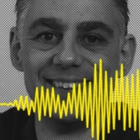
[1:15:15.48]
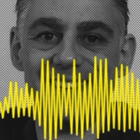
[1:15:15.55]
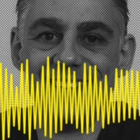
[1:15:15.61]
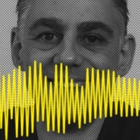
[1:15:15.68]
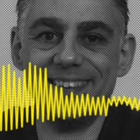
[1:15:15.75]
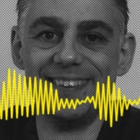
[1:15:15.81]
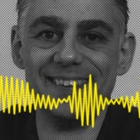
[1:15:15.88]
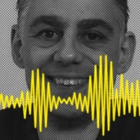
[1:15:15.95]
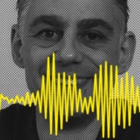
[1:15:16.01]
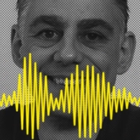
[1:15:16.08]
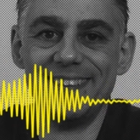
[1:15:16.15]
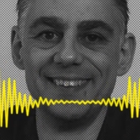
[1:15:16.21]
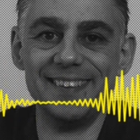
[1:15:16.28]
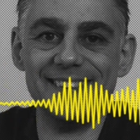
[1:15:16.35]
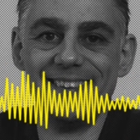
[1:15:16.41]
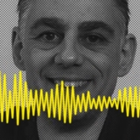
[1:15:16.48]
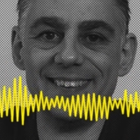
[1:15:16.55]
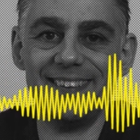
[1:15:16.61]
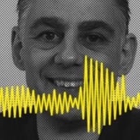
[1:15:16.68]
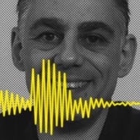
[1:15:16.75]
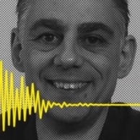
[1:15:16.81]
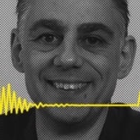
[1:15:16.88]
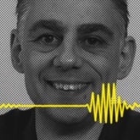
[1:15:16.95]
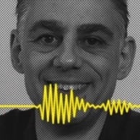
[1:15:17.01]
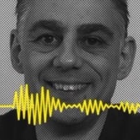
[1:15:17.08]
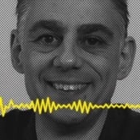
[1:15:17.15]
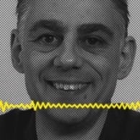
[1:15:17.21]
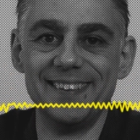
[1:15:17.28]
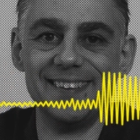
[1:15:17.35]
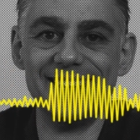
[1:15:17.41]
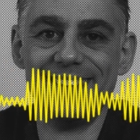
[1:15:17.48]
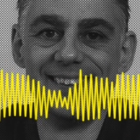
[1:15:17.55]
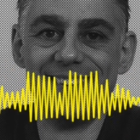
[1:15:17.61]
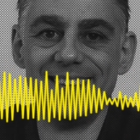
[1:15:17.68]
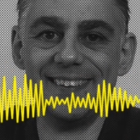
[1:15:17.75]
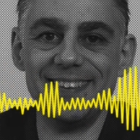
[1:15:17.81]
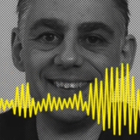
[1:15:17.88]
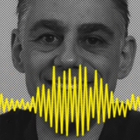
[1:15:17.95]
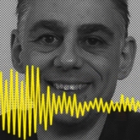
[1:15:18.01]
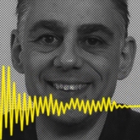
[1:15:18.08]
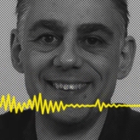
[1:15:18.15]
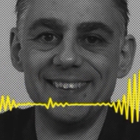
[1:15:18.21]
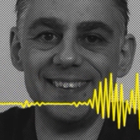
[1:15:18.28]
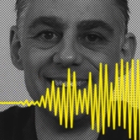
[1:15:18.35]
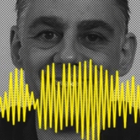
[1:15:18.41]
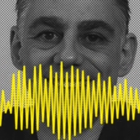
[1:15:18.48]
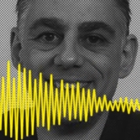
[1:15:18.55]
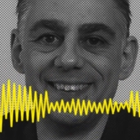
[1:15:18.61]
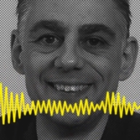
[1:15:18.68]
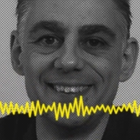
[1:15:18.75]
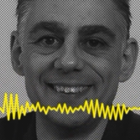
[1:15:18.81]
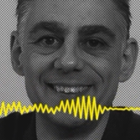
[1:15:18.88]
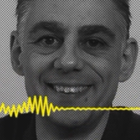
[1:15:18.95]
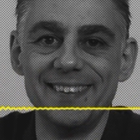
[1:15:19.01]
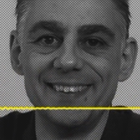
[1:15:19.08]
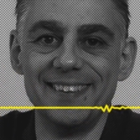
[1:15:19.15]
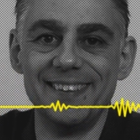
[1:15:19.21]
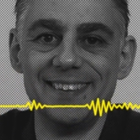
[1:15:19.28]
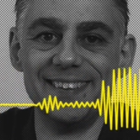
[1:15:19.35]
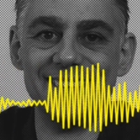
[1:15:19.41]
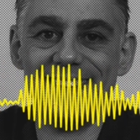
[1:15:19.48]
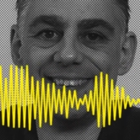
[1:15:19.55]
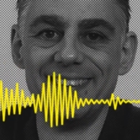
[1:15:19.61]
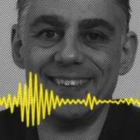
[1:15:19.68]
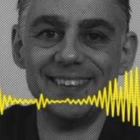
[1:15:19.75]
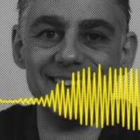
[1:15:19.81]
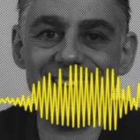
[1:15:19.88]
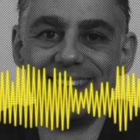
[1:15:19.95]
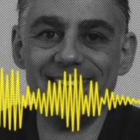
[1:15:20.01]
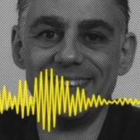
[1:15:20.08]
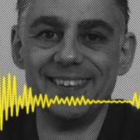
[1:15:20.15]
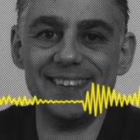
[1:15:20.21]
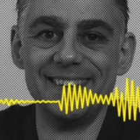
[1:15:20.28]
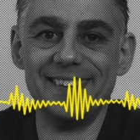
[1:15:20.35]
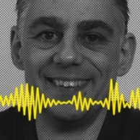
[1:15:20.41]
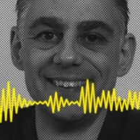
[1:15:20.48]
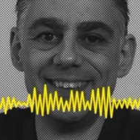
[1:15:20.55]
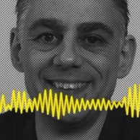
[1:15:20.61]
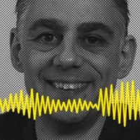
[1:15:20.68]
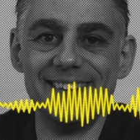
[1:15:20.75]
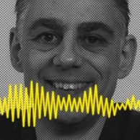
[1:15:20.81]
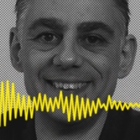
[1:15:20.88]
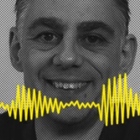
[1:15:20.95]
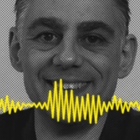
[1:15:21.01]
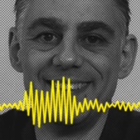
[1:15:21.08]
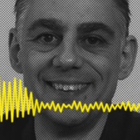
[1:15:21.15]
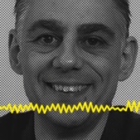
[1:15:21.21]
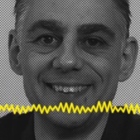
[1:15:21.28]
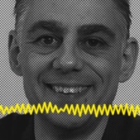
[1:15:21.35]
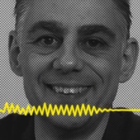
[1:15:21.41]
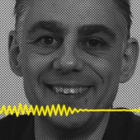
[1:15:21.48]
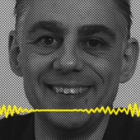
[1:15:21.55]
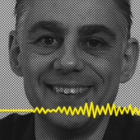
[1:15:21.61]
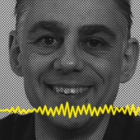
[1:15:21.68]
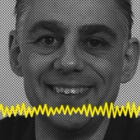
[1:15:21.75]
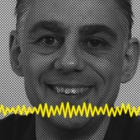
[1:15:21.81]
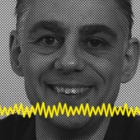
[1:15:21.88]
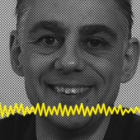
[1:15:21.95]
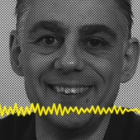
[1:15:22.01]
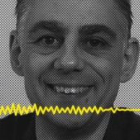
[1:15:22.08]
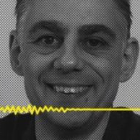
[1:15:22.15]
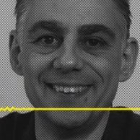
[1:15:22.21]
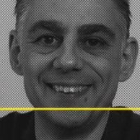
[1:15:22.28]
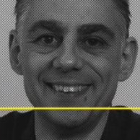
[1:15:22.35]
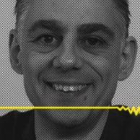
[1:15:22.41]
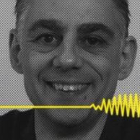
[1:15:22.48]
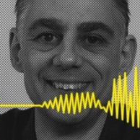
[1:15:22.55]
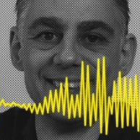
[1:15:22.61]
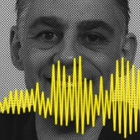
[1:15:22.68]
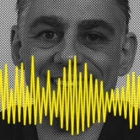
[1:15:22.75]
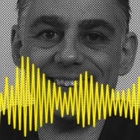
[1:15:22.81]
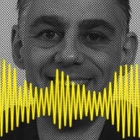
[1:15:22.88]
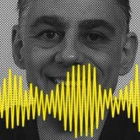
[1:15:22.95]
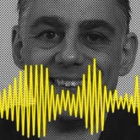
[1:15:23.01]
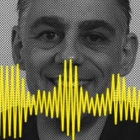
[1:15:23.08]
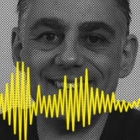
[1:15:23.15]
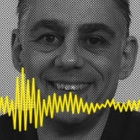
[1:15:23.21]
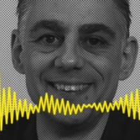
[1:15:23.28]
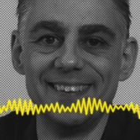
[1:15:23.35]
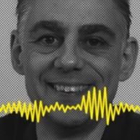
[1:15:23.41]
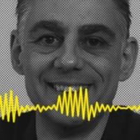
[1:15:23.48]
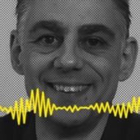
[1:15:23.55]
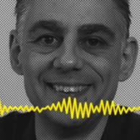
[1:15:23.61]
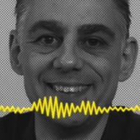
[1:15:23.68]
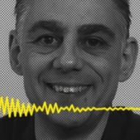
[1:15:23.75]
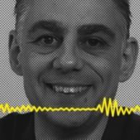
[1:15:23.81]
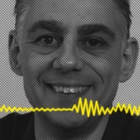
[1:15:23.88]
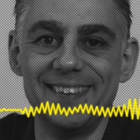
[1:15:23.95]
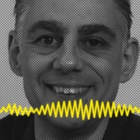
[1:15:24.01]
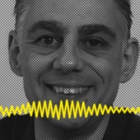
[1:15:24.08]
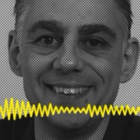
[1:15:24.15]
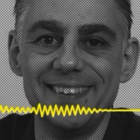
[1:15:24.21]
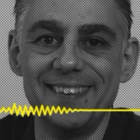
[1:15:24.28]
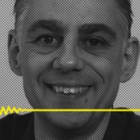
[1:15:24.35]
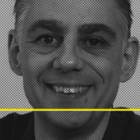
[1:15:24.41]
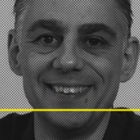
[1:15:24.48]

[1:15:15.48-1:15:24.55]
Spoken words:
Yeah, because as you say, it's a huge amount of work, but also the target audience for Vital Lacerda's games, none of his other games have had walkthroughs